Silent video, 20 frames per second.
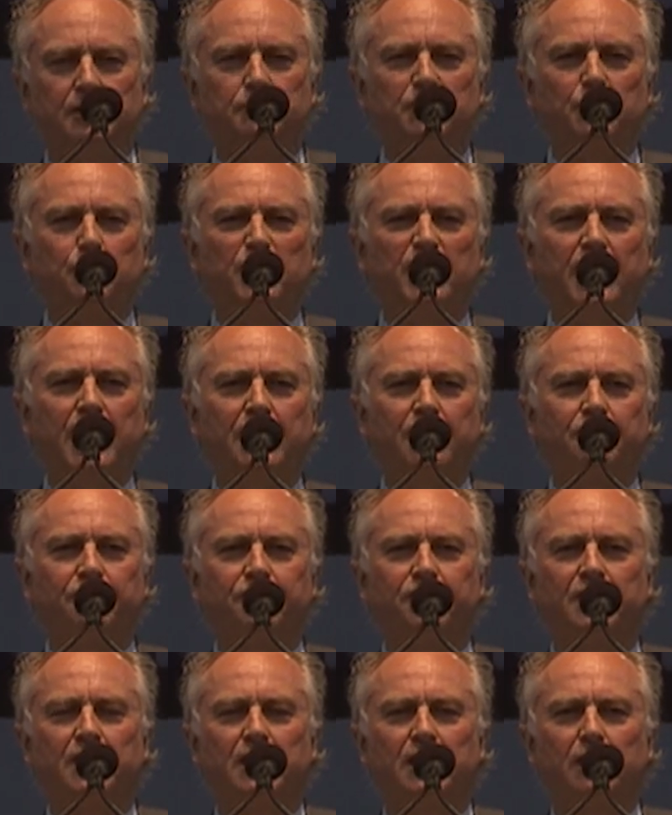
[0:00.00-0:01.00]
but
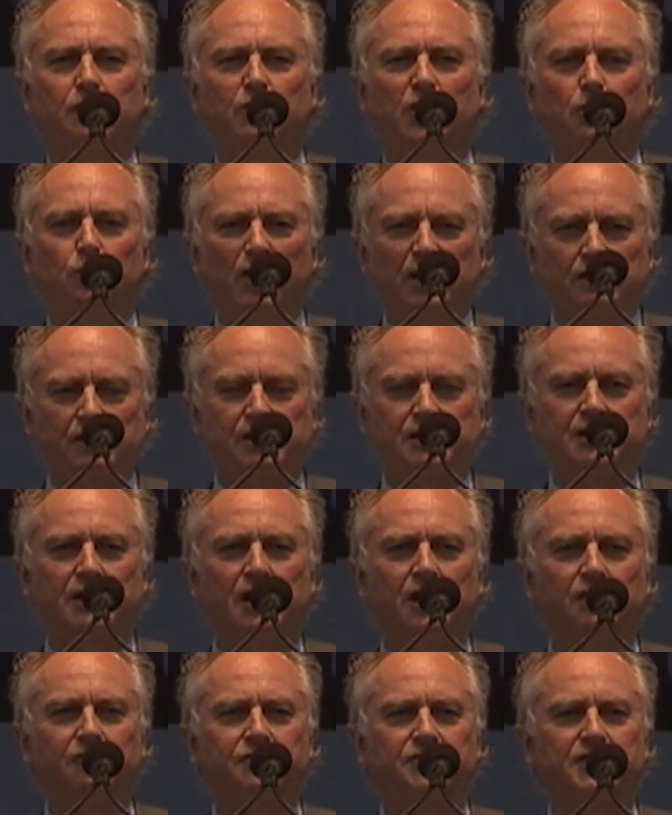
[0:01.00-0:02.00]
we're
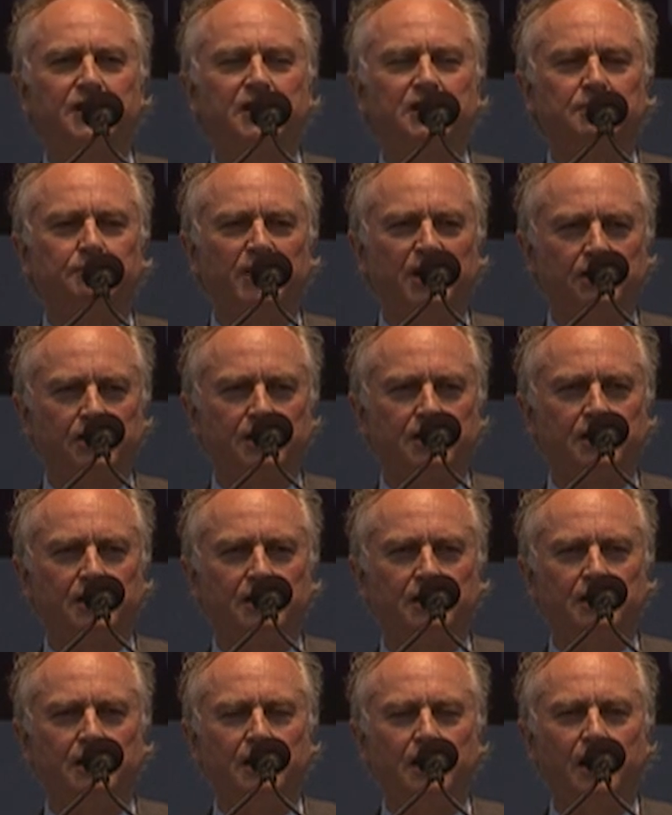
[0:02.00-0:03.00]
well-staffed in
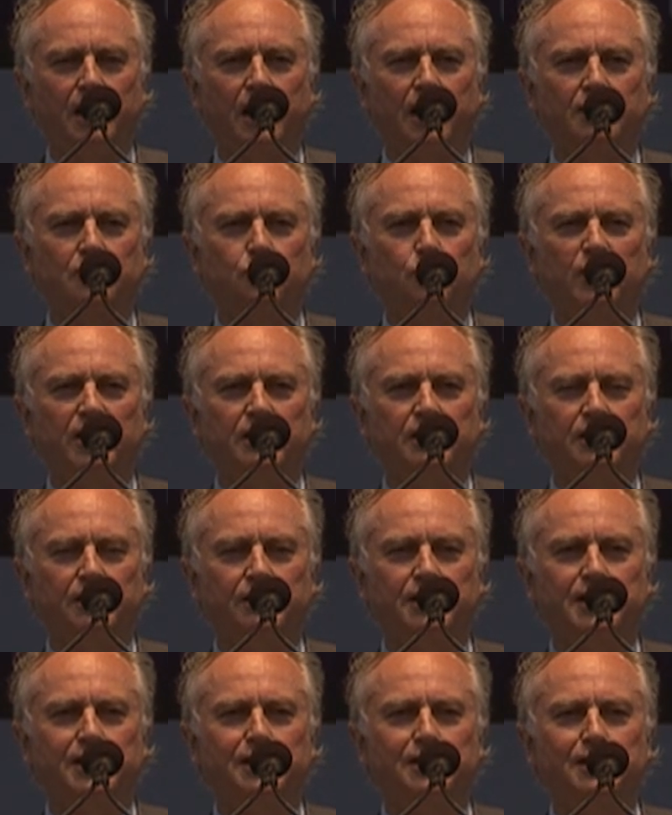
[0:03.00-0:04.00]
America, and we're
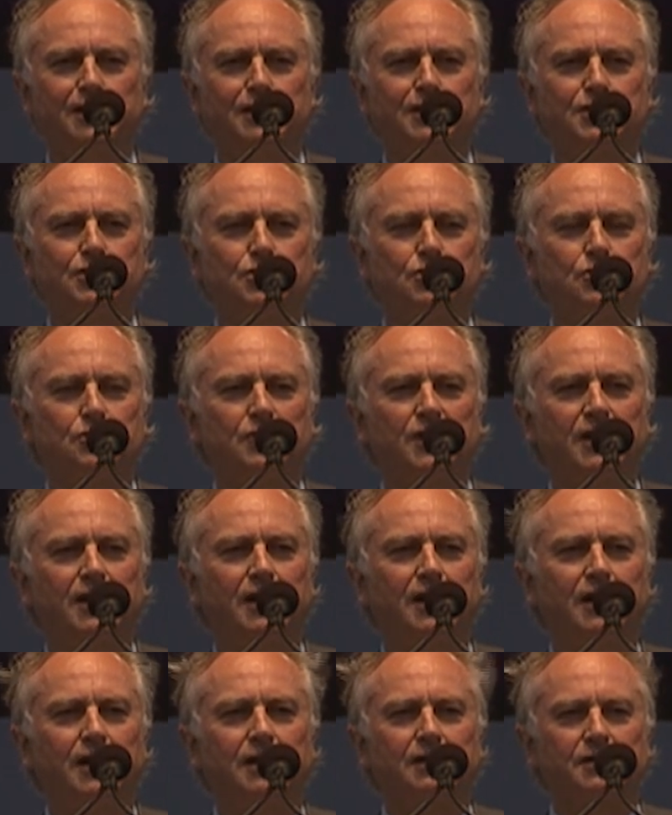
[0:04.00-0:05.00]
going to
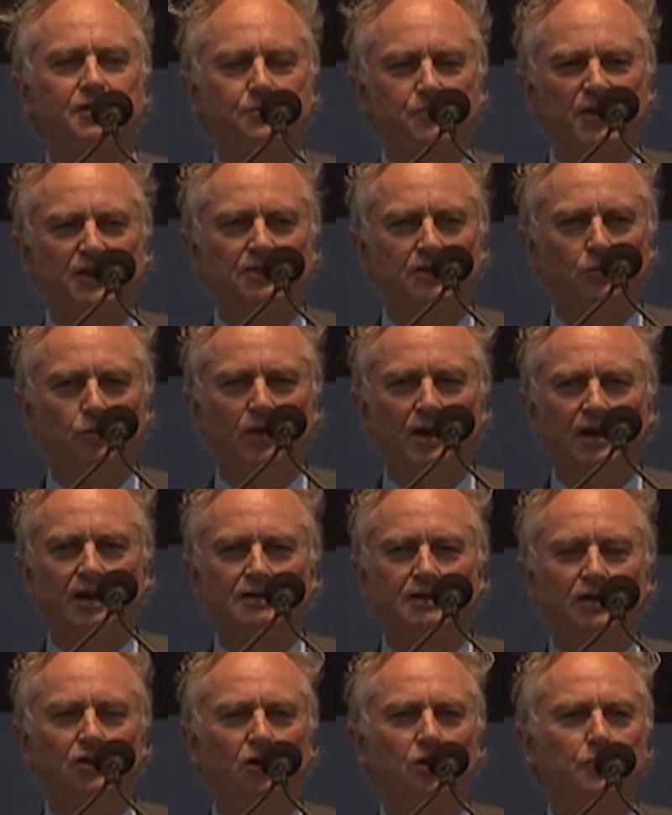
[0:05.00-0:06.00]
spread the
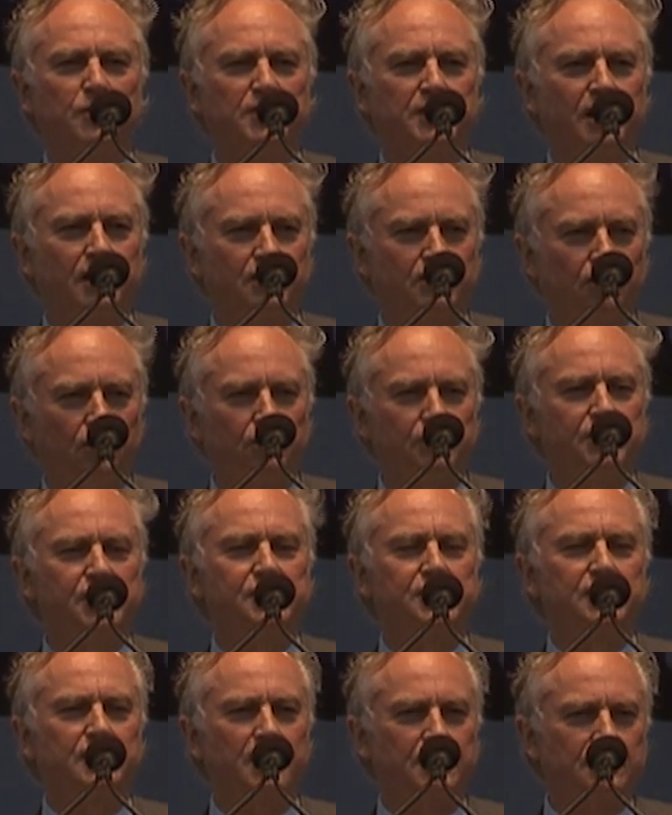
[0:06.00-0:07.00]
word along with our
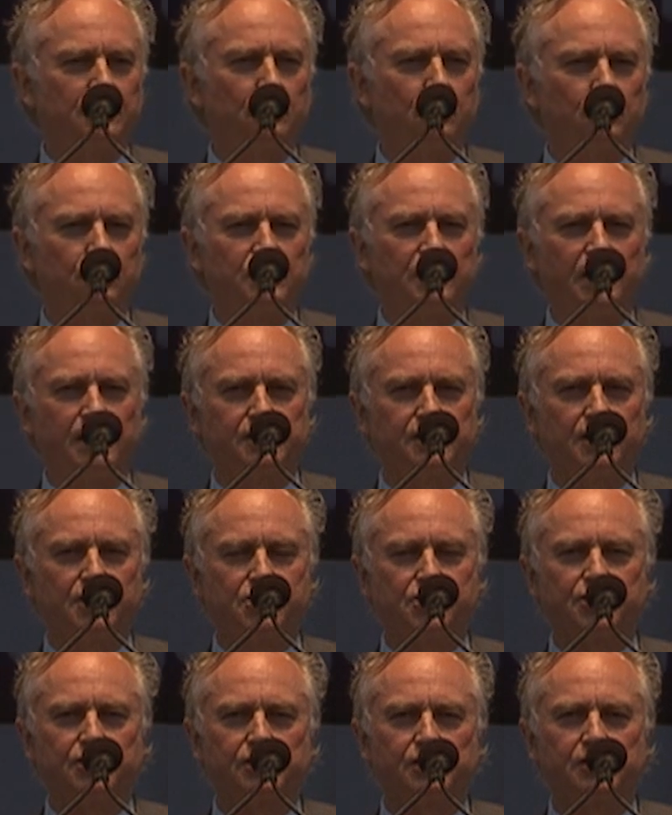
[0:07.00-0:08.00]
colleagues in other
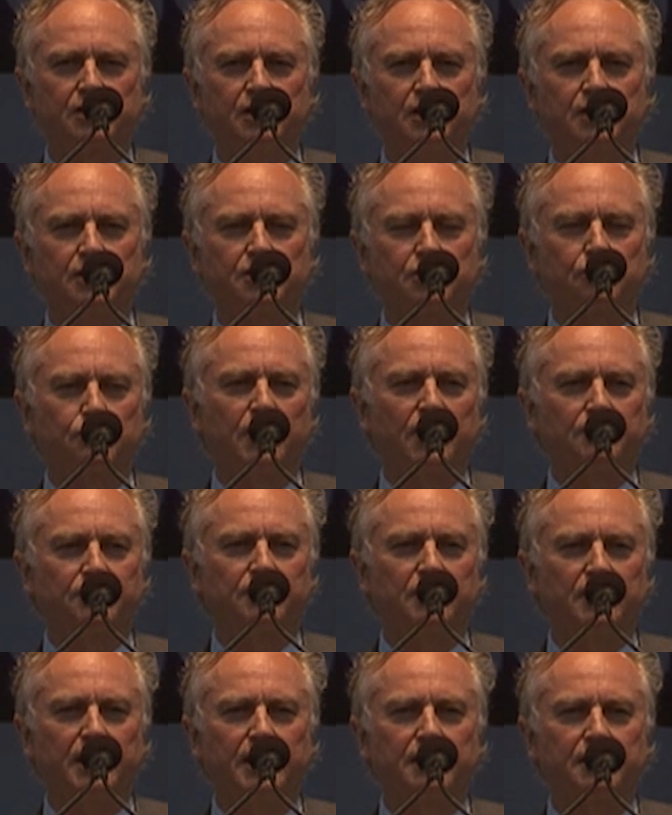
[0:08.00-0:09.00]
organizations throughout
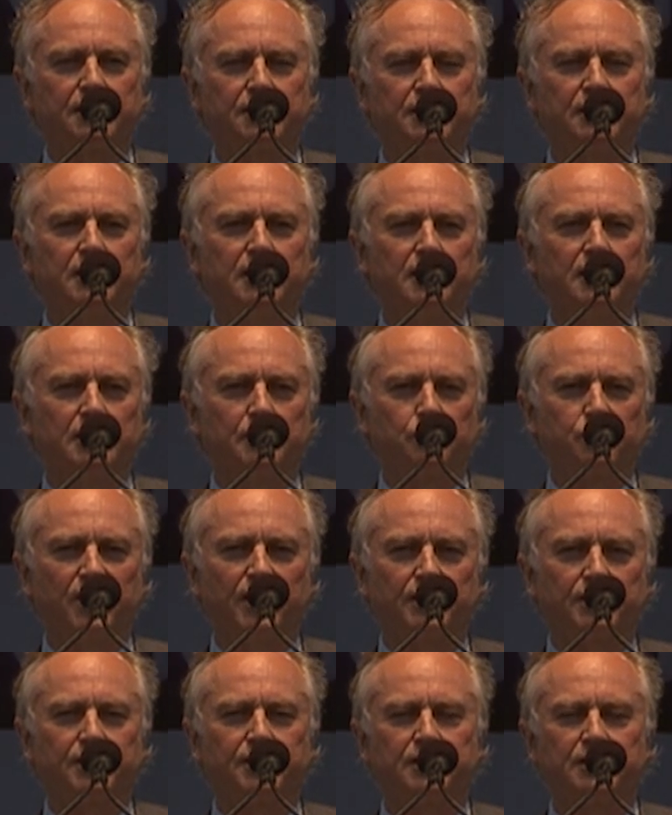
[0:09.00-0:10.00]
the length and
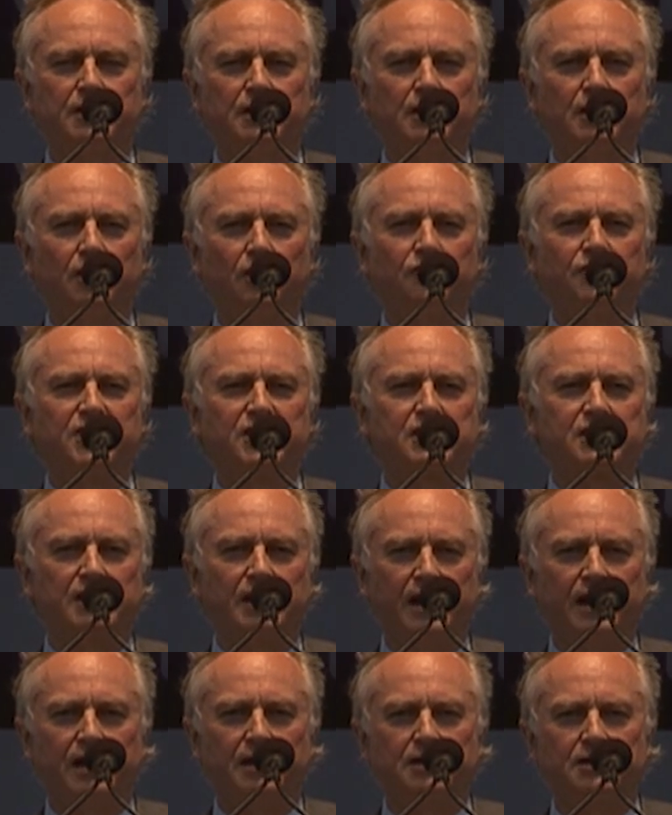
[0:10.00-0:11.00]
breadth of this
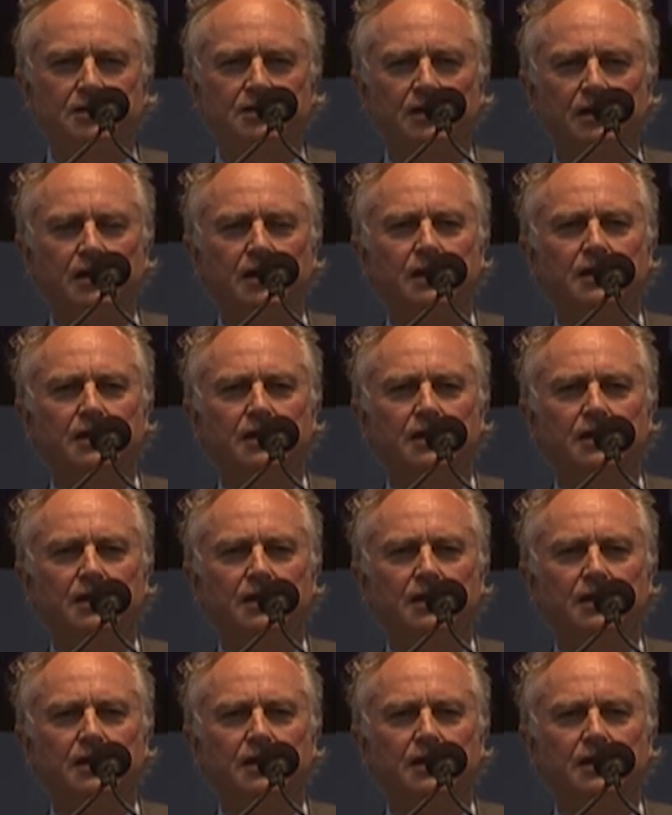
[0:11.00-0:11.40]
land.